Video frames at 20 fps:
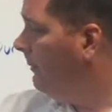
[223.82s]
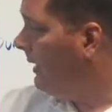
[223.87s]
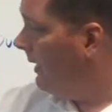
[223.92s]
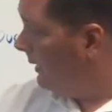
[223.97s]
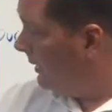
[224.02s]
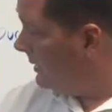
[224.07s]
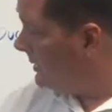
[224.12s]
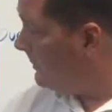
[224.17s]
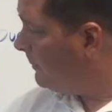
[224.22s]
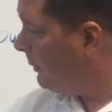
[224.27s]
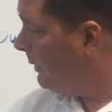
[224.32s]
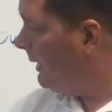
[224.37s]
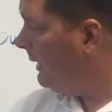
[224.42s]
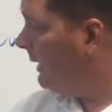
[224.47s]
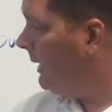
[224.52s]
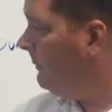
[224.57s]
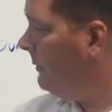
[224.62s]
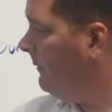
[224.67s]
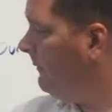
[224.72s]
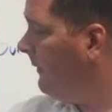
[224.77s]
in a split
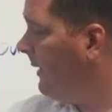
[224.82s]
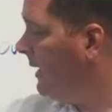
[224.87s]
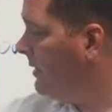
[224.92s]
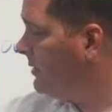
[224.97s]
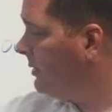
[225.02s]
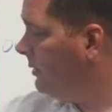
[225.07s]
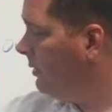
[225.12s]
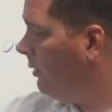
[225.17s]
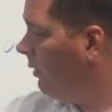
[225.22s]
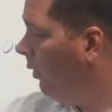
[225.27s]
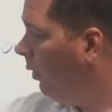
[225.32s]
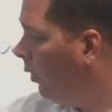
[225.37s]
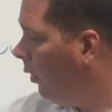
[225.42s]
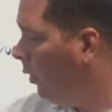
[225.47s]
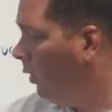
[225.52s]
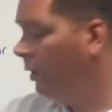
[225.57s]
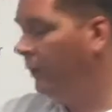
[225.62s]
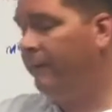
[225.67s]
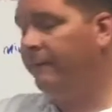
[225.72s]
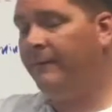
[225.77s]
limit fashion,
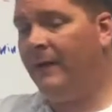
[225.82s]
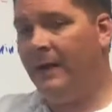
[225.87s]
or